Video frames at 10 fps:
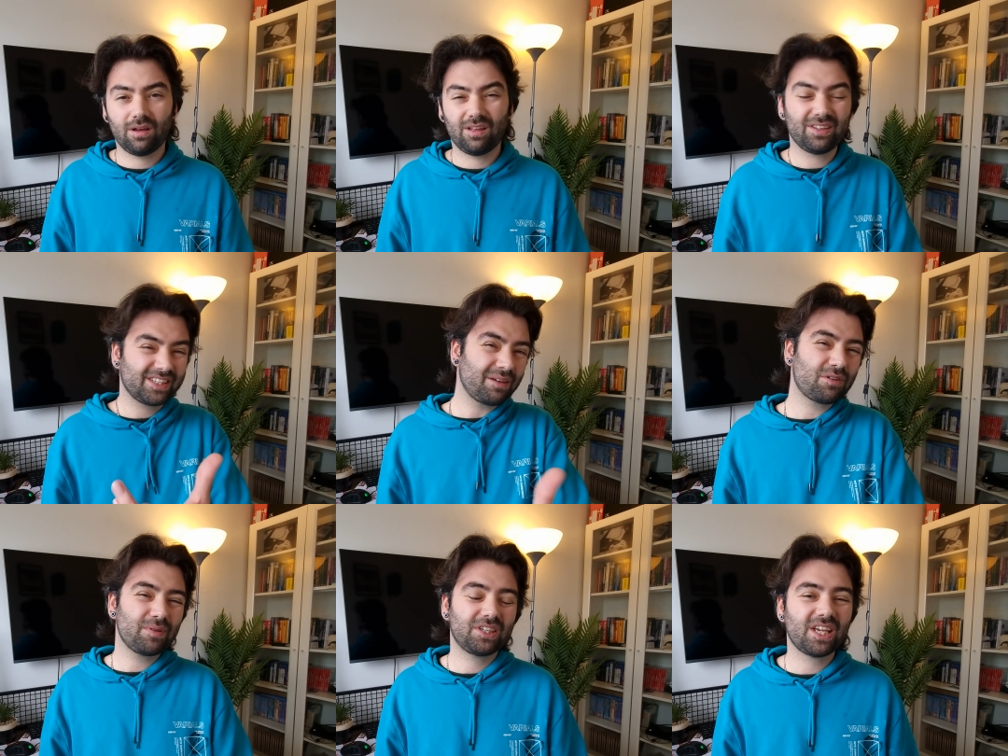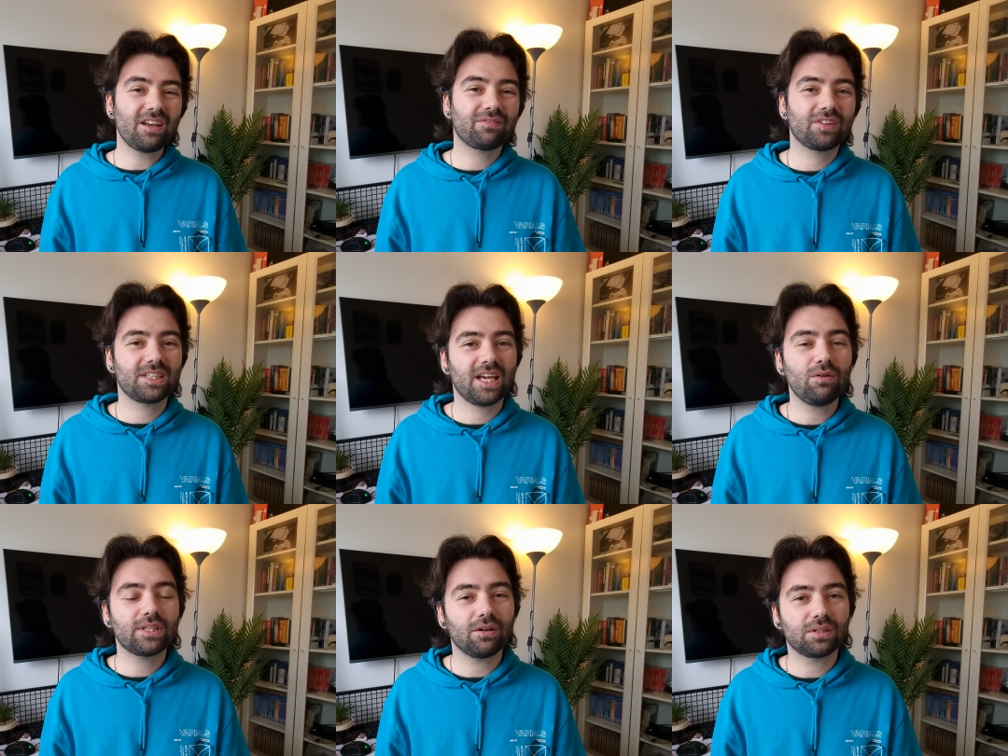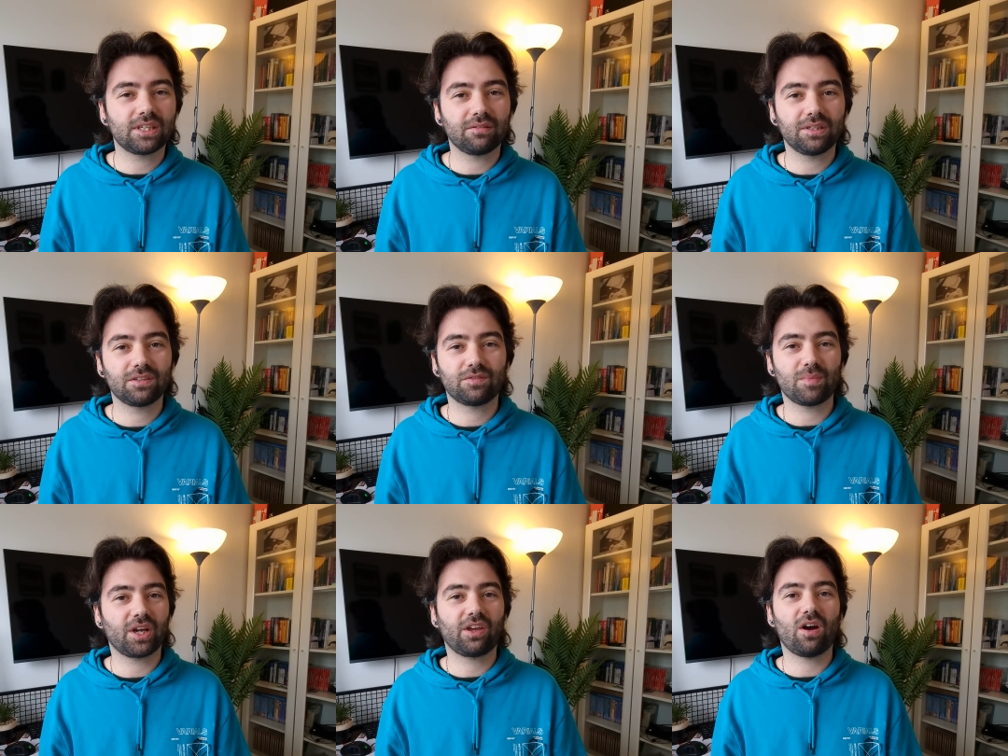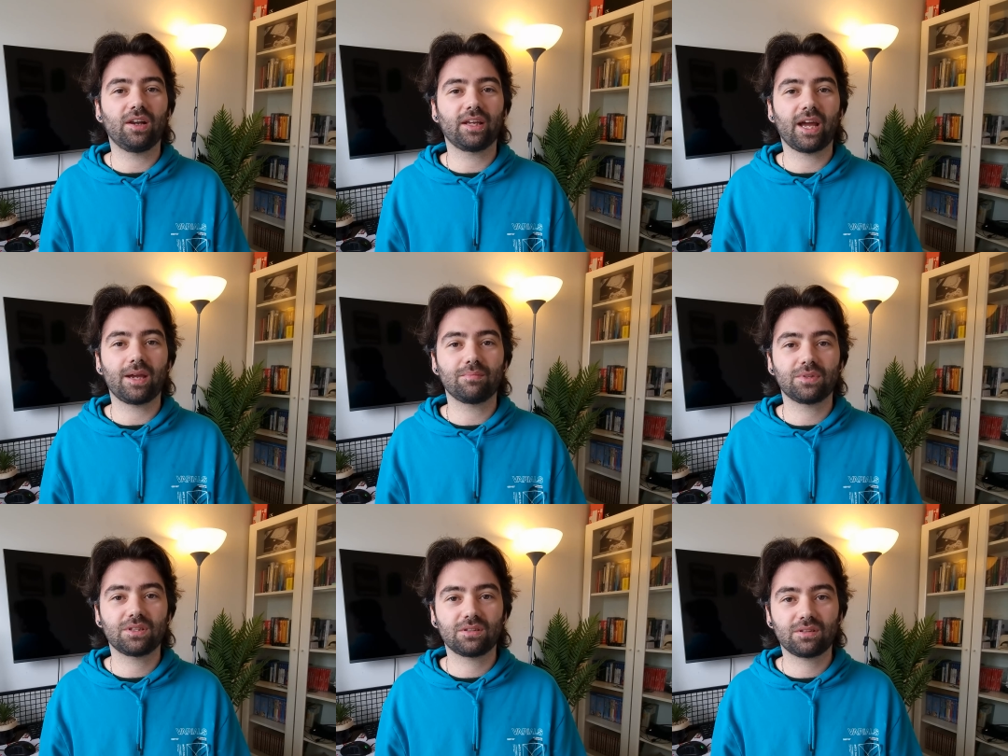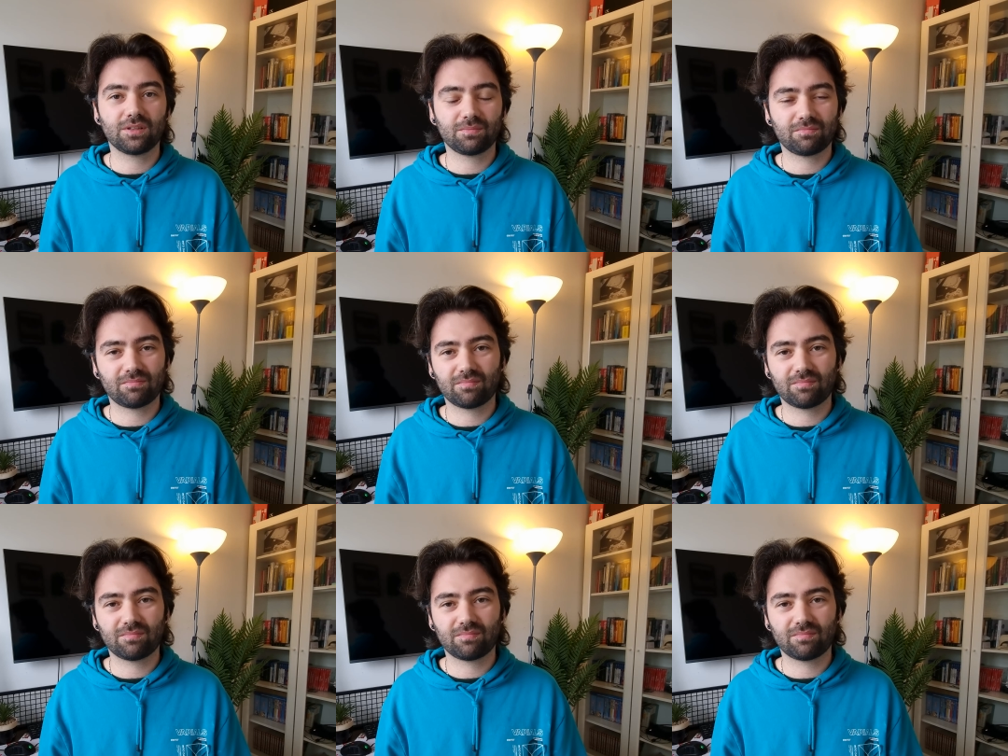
And the same can be said for the Telltale series of the Monkey Island games. The